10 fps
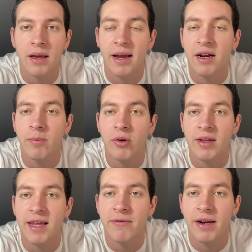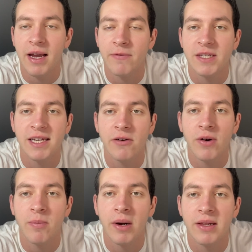At number 11, I have
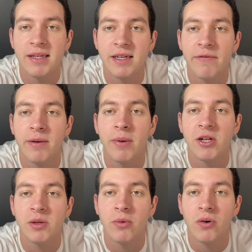Cedric Mullins of the Baltimore